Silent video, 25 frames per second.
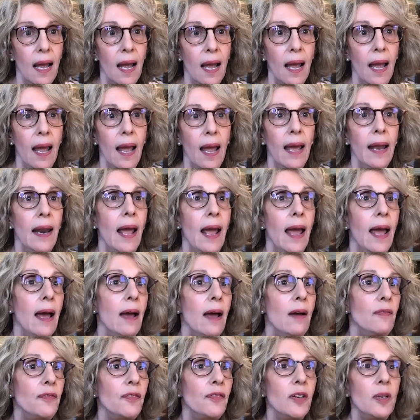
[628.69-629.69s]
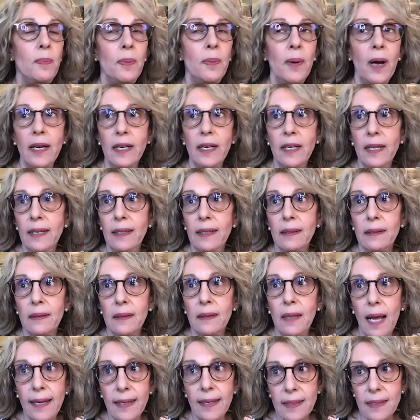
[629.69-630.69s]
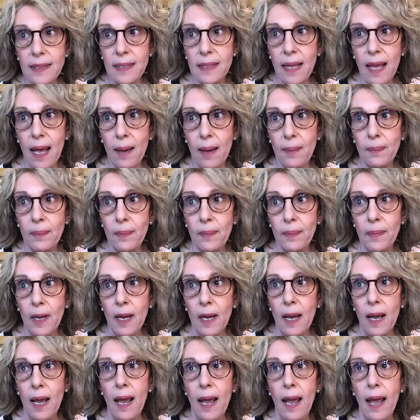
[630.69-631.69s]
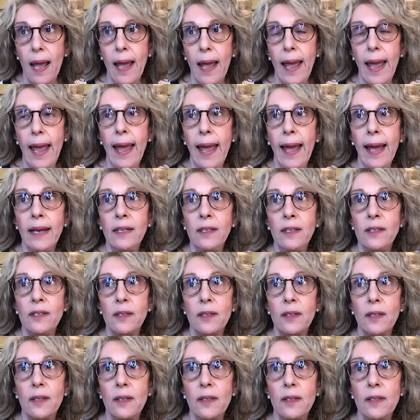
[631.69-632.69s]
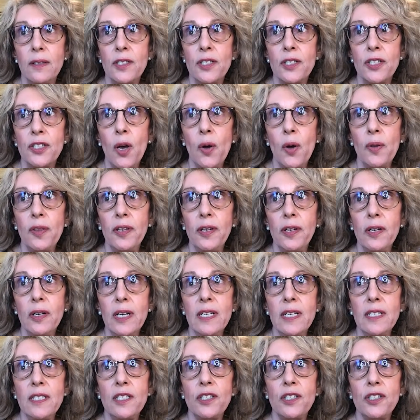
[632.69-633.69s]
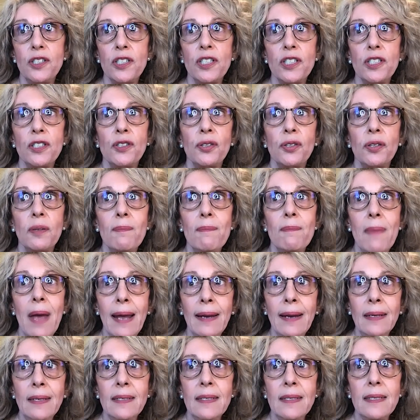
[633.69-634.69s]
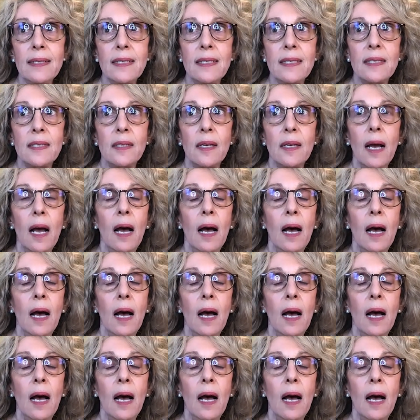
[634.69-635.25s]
And everybody likes them. Yeah. And so there is just tremendous,